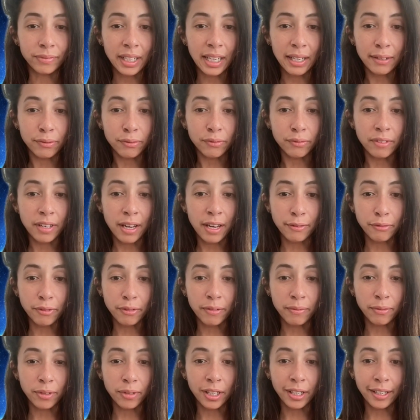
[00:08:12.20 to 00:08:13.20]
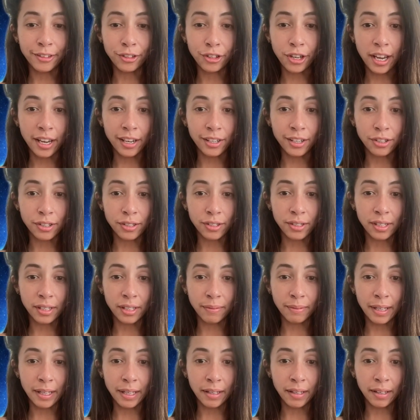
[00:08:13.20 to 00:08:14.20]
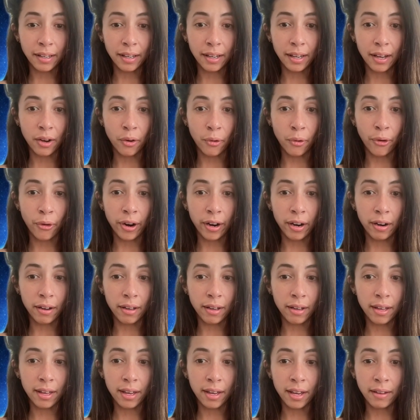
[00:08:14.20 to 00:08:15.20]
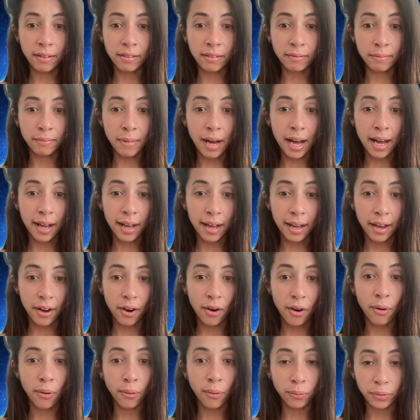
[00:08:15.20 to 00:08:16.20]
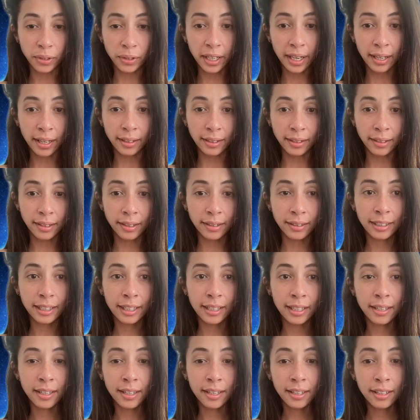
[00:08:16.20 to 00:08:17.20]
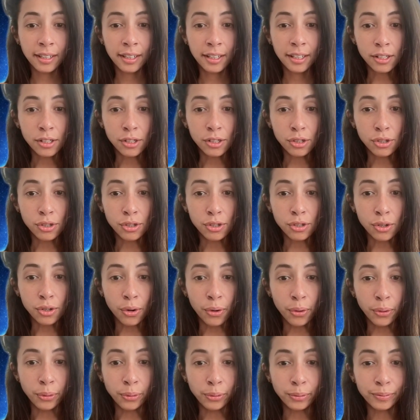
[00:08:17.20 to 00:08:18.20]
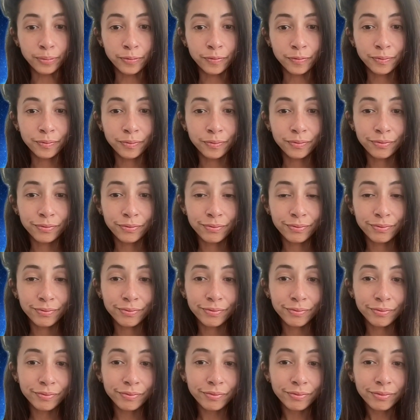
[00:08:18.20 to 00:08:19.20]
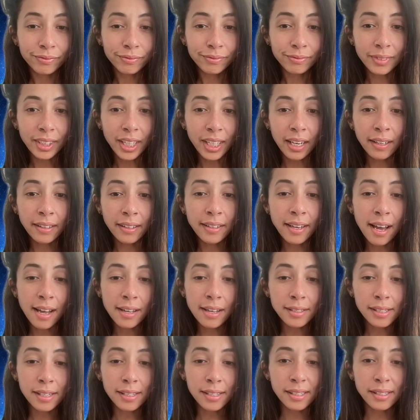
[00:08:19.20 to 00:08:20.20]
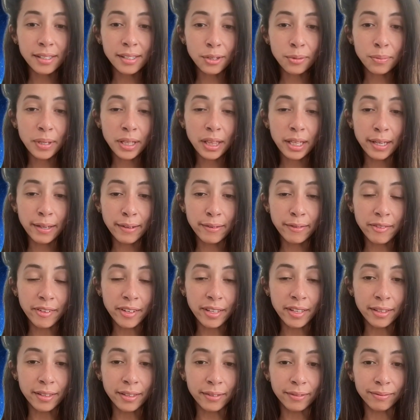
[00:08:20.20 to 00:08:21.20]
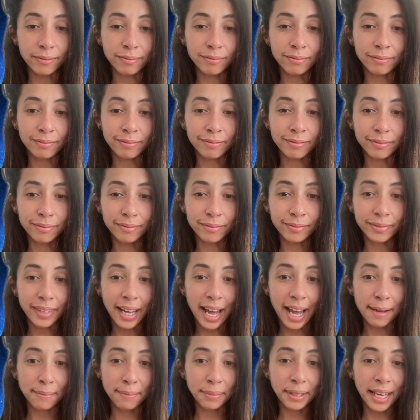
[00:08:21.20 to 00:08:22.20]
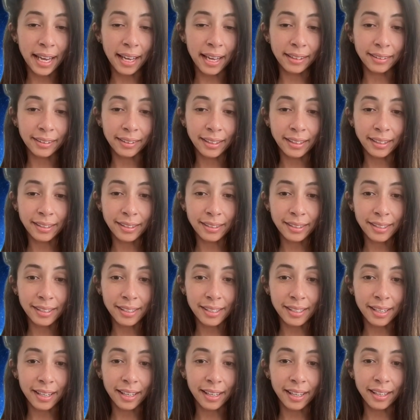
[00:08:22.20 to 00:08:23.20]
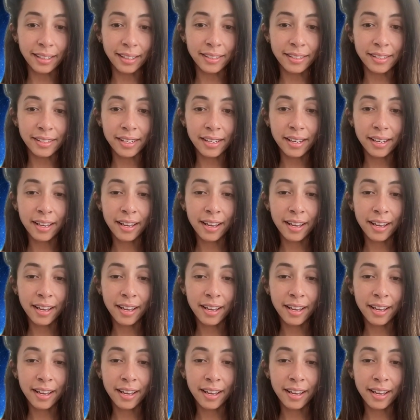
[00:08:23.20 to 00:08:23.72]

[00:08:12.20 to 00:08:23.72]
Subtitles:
if nothing really changes in the or in my own reality. So yes, I still believe in happy endings and